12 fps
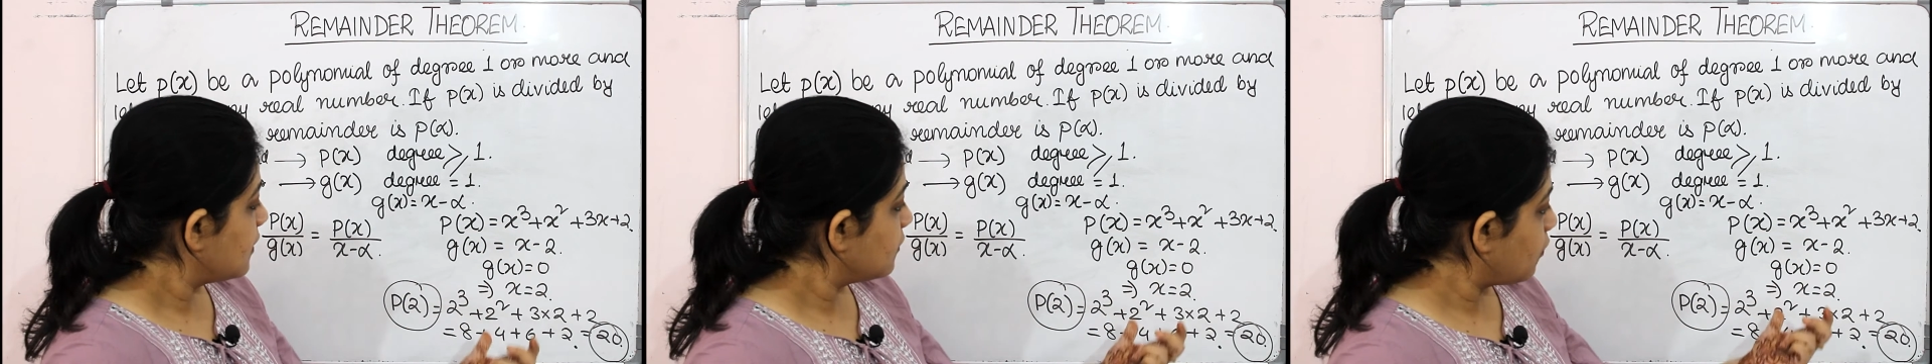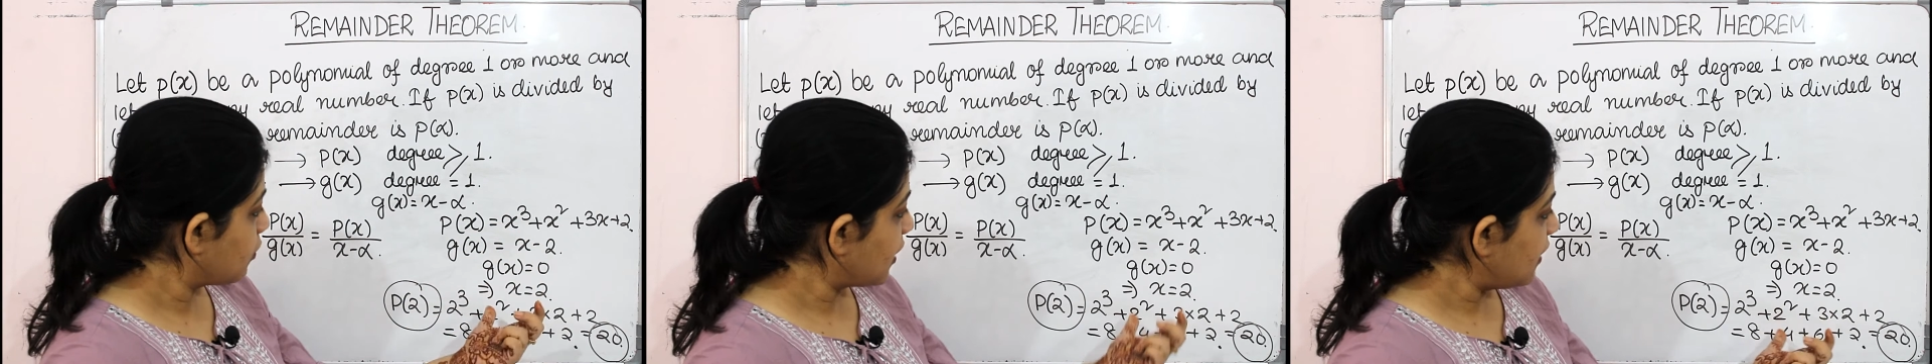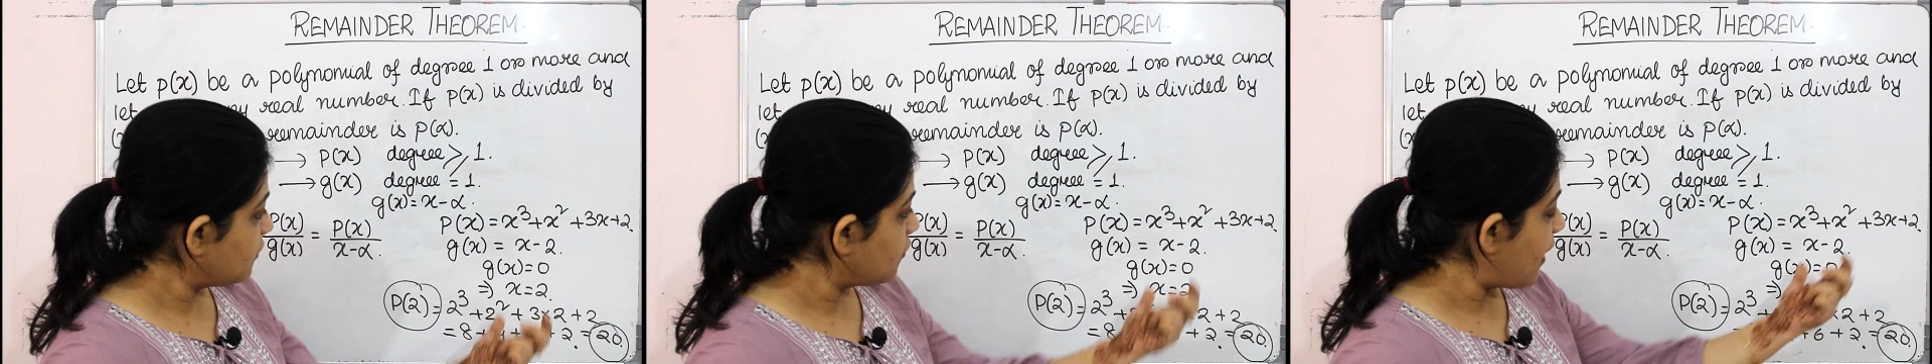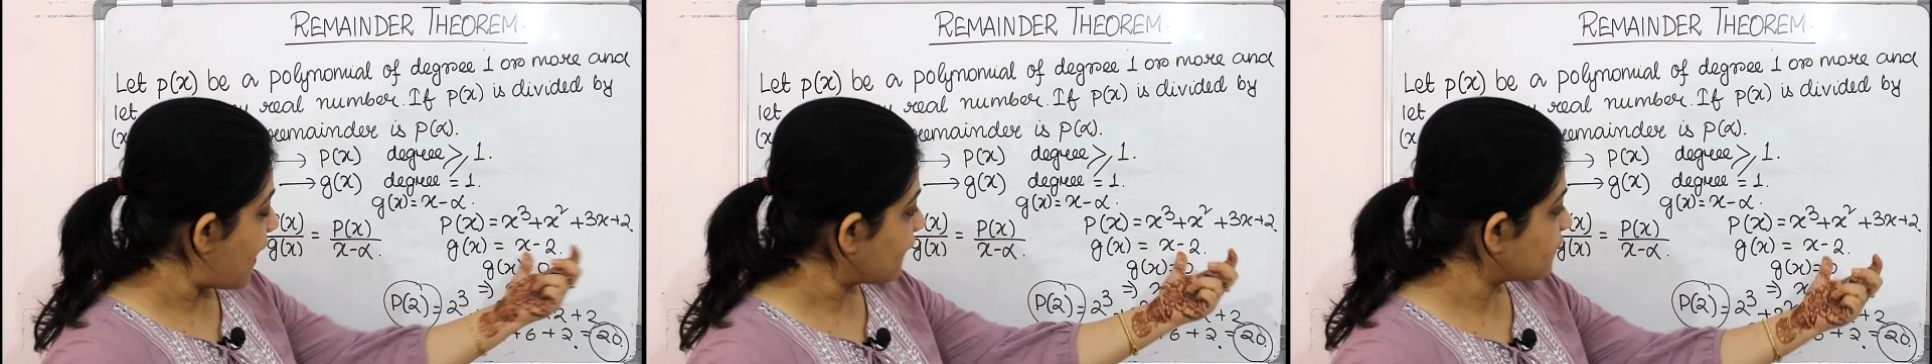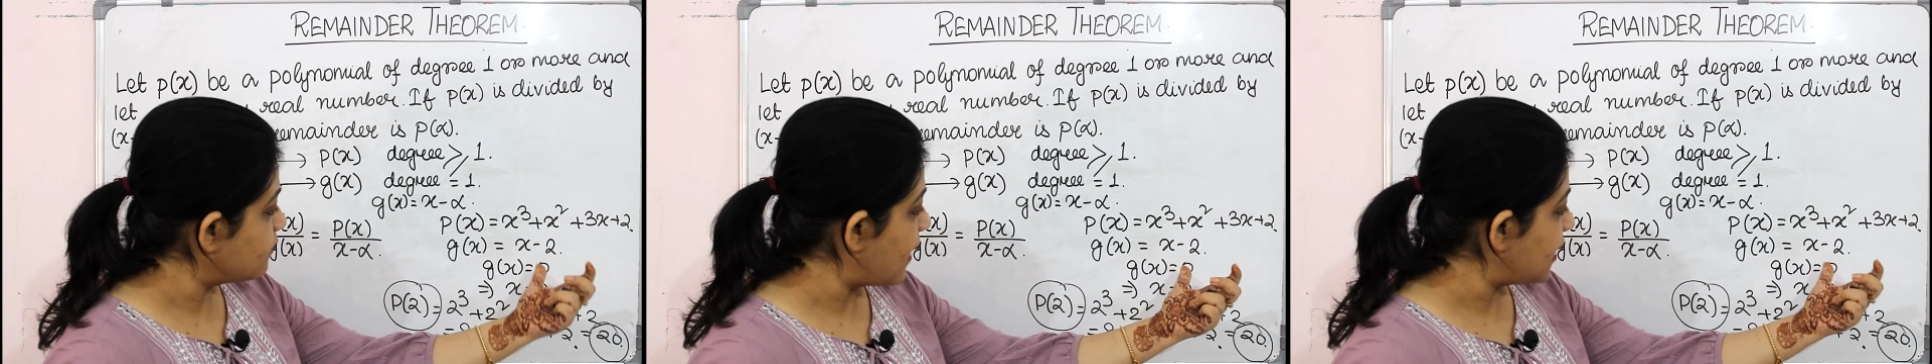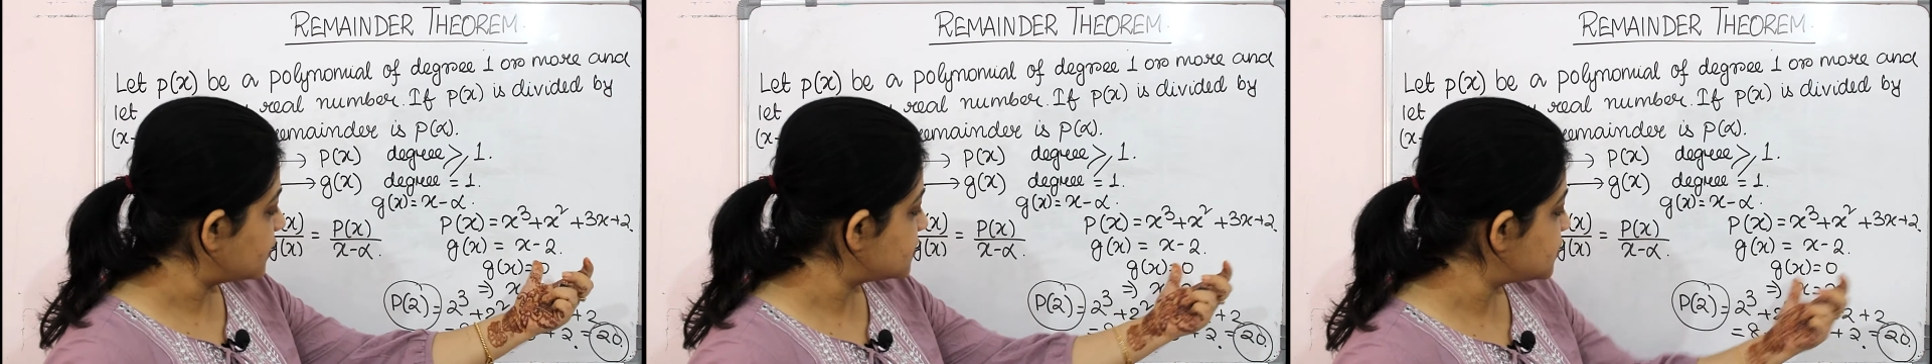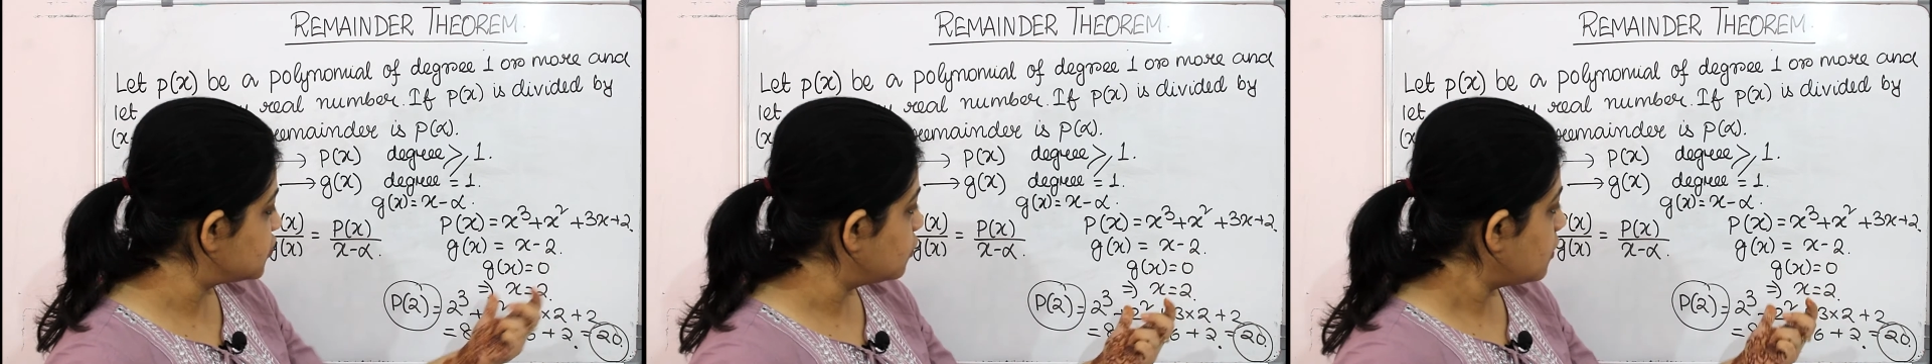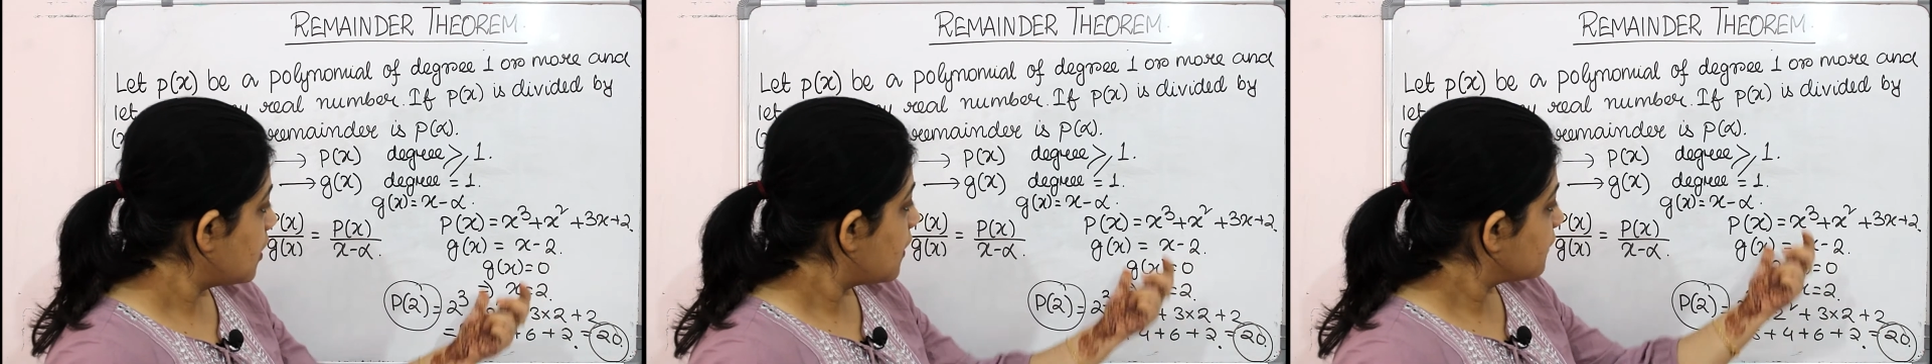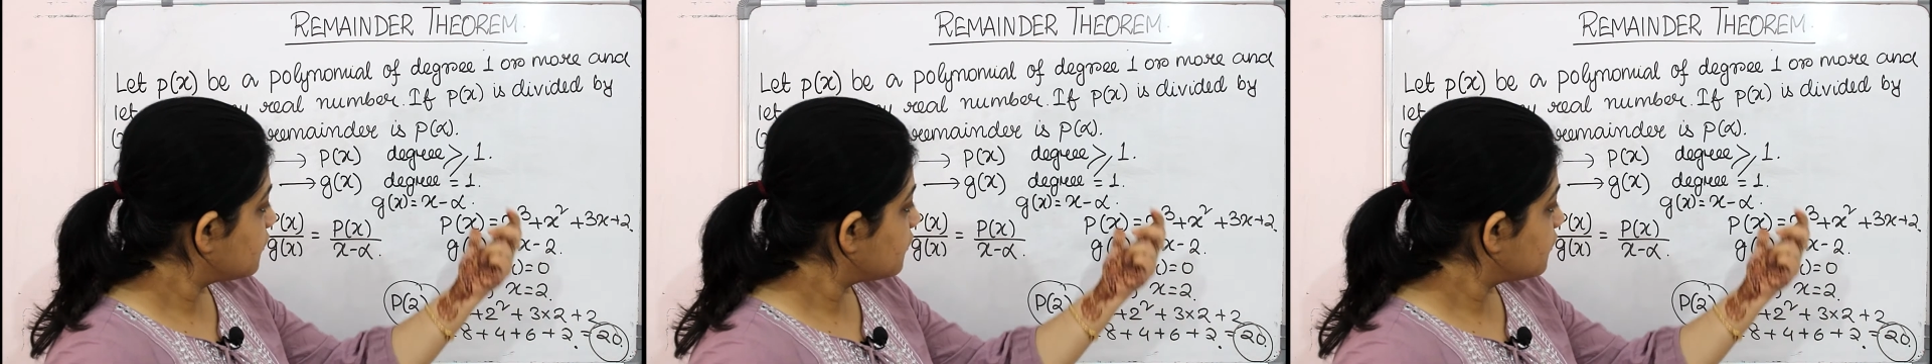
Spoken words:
okay, so x minus 2,